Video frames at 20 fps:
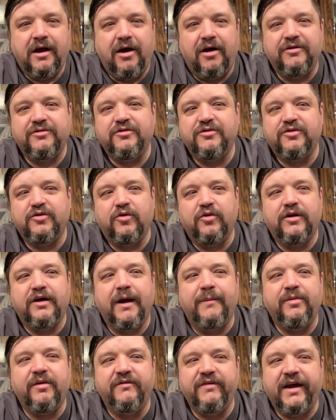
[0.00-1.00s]
Also sold a
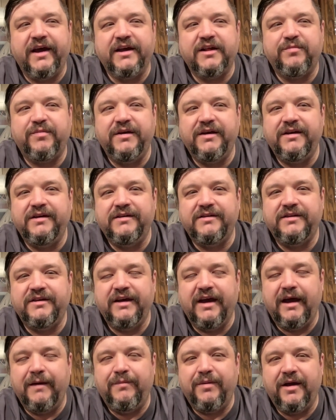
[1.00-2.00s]
couple of
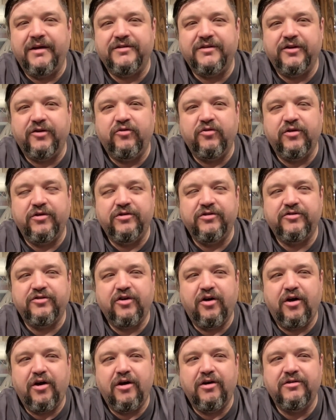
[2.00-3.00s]
ASPCA Pets and Critters
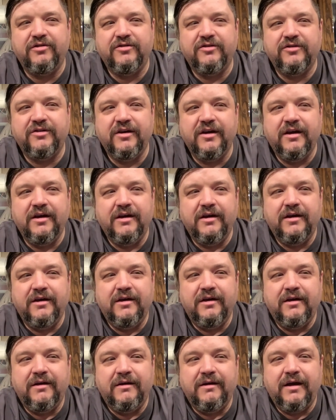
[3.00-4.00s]
cards.
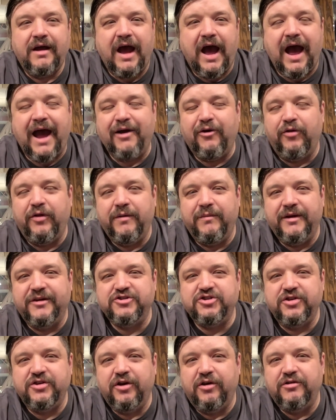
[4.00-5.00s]
I only
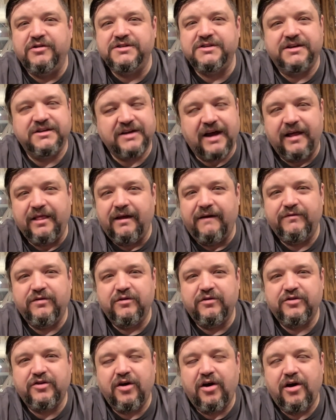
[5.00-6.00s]
mention those because I love
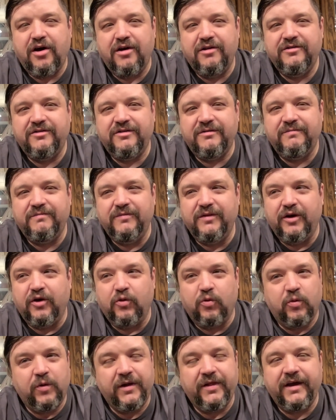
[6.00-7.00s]
those cards.
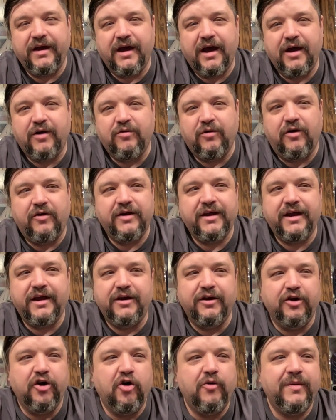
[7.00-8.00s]
They're really high quality,
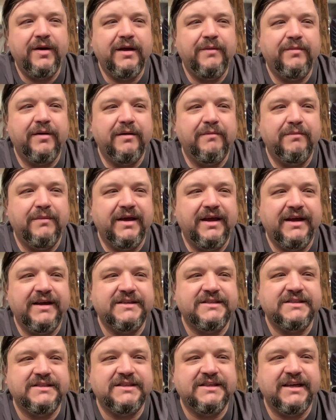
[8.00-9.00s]
and nobody but
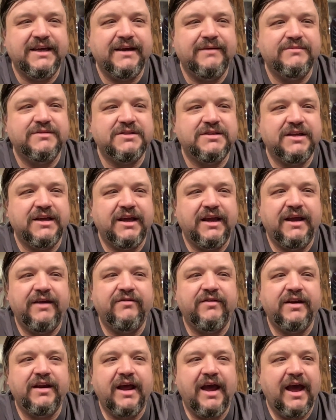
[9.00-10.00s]
me seems to
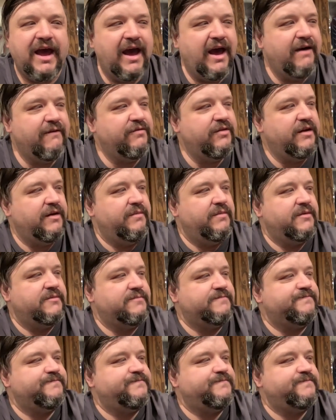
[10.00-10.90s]
even have them.